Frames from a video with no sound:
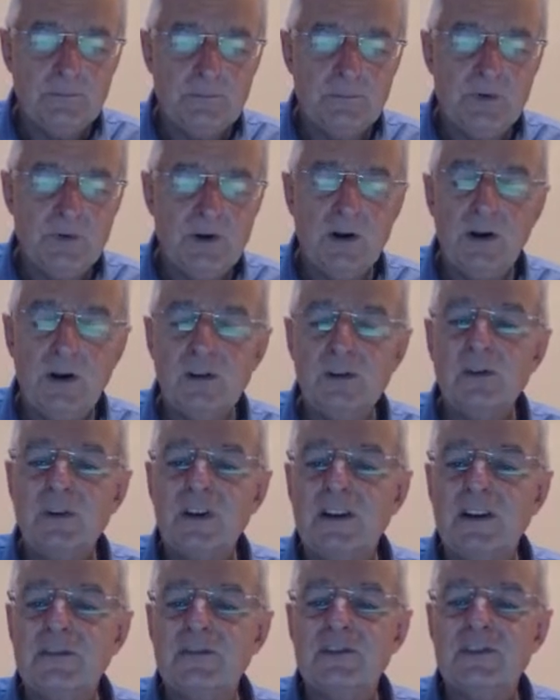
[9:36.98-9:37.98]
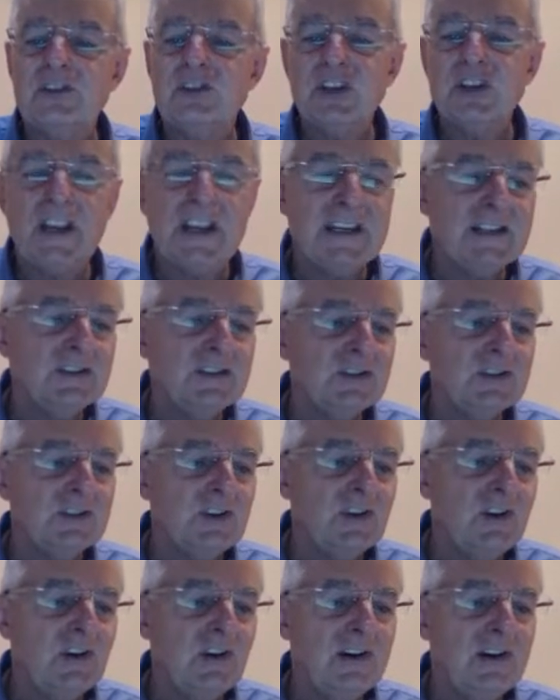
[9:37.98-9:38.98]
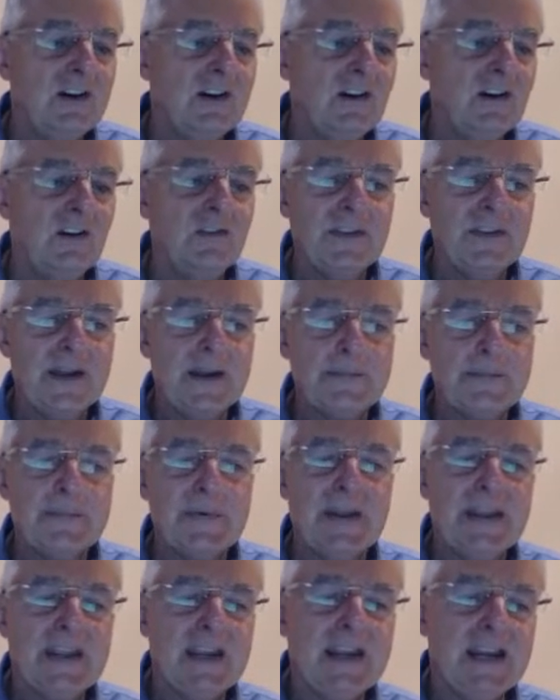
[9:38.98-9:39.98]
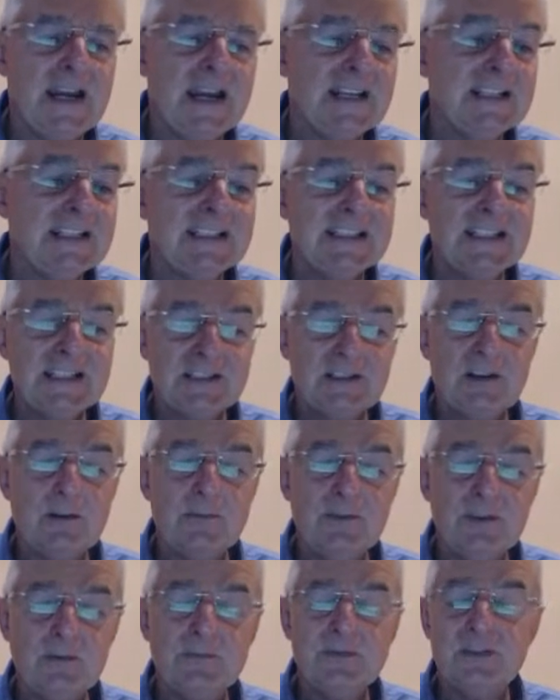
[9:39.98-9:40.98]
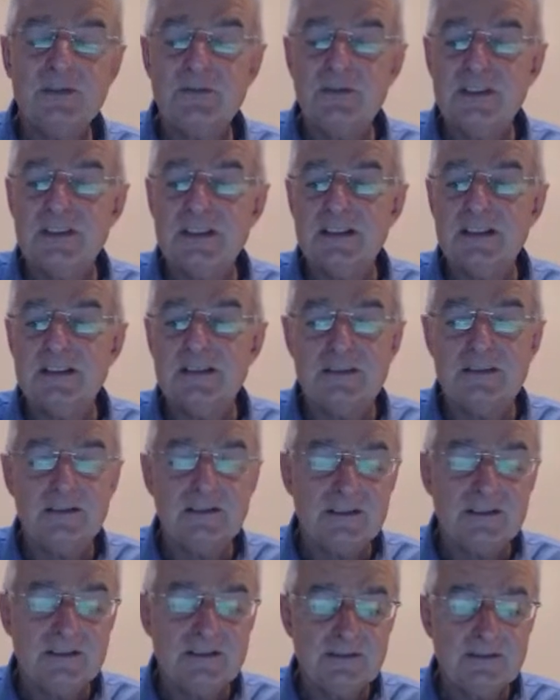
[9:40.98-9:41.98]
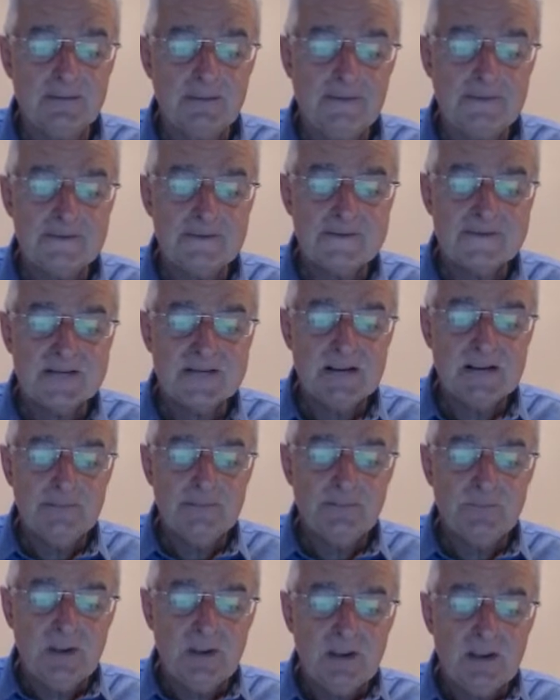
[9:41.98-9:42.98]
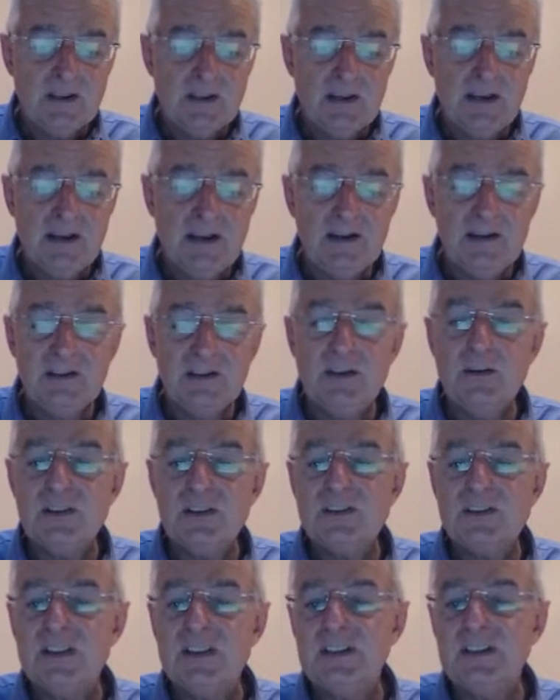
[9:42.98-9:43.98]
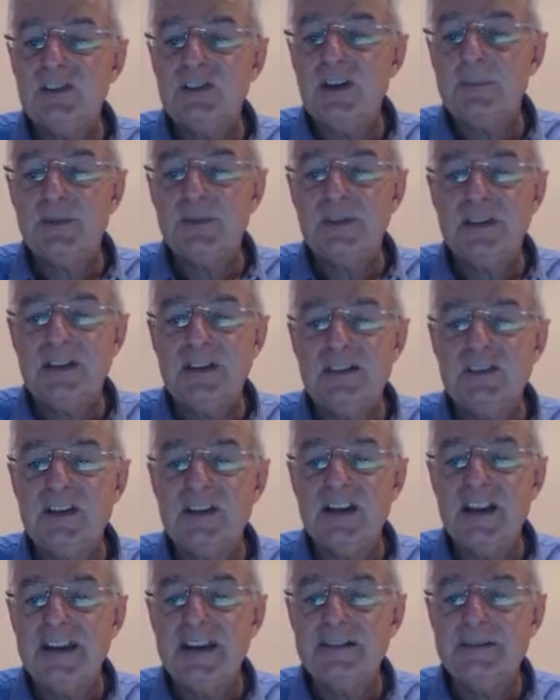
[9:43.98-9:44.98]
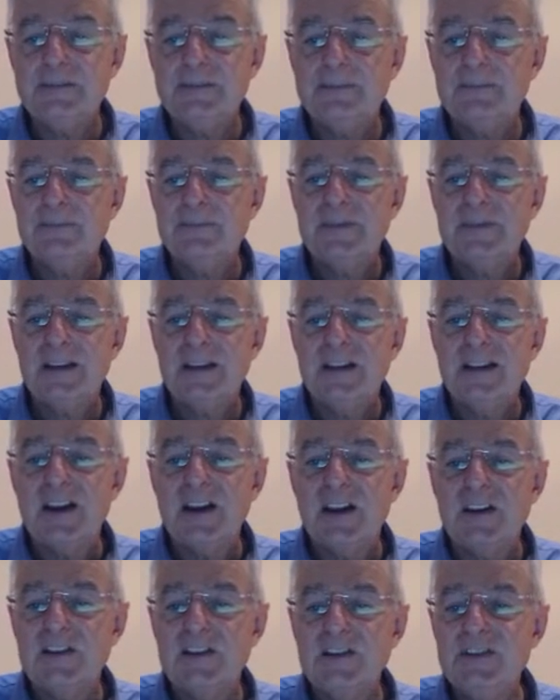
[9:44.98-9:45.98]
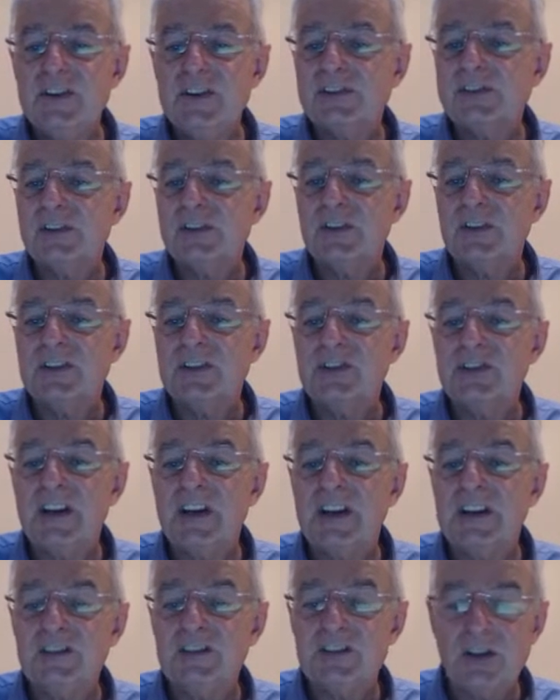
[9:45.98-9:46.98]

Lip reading: we are looking for a change on that pair, and it is coming up to resistance. USD Japanese yen, not a lot of change the